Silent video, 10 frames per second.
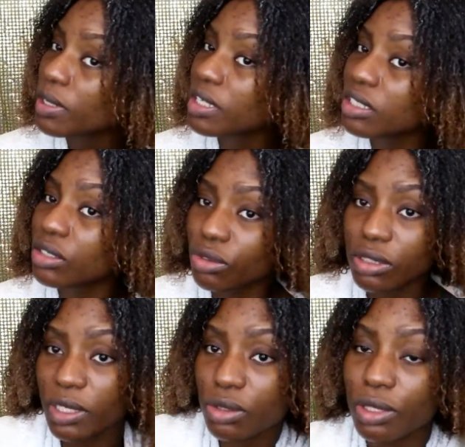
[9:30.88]
with my
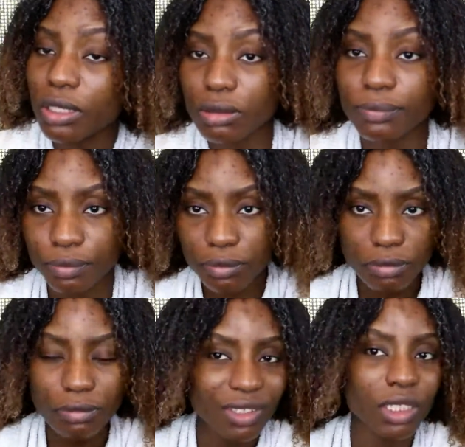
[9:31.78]
whole head, and I'm
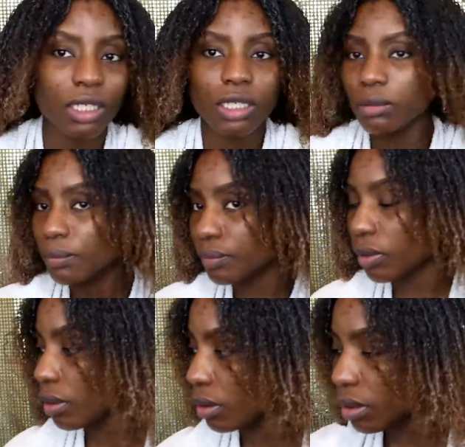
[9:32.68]
just showing you guys
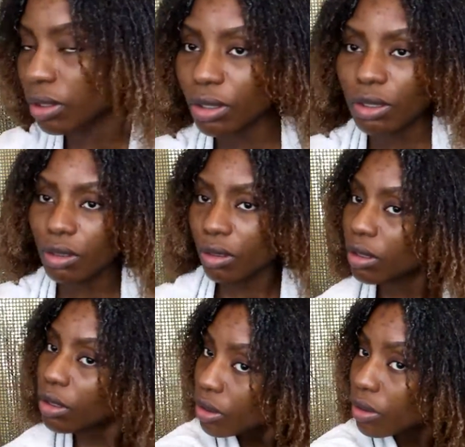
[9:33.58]
how it how
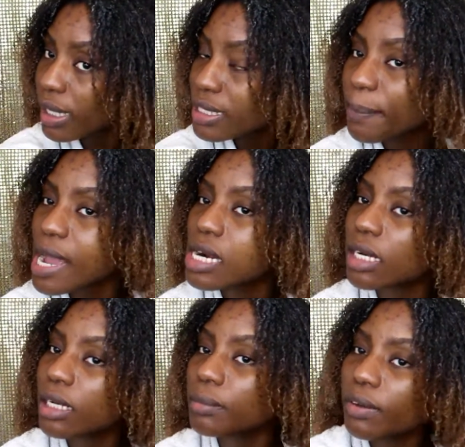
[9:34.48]
it looks.
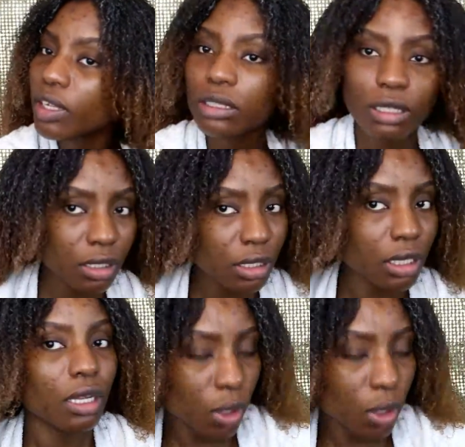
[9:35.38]
And I also